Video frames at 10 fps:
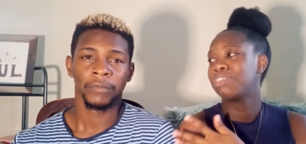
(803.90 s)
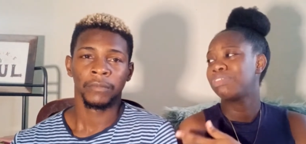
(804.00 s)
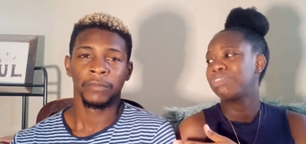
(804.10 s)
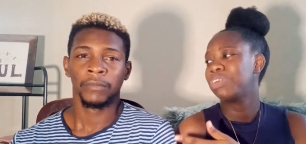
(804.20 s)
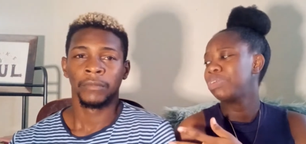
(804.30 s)
Speaker 1: you,
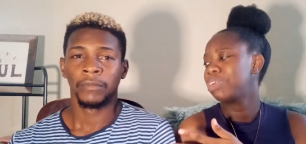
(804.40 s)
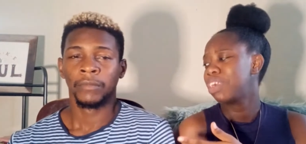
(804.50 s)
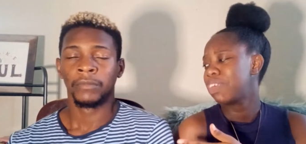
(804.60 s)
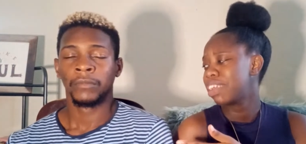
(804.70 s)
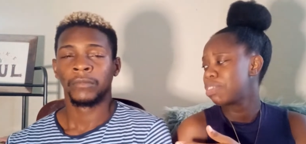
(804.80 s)
you ever
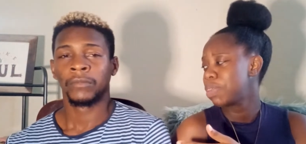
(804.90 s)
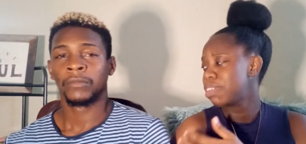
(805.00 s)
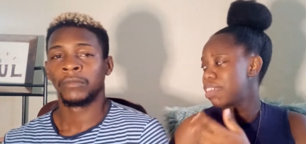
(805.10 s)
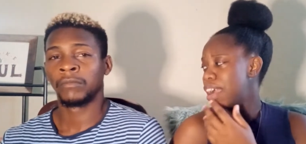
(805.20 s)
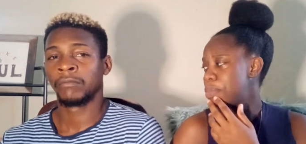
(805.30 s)
experienced
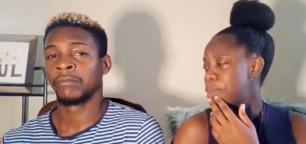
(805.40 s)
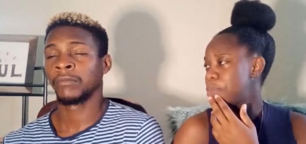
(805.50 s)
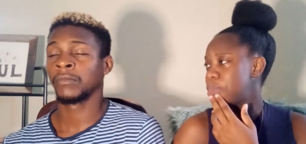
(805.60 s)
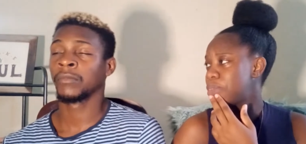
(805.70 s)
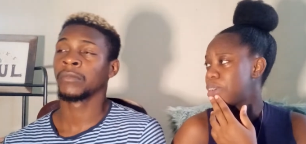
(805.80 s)
heartburn
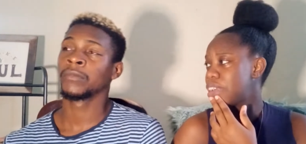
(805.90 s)
before?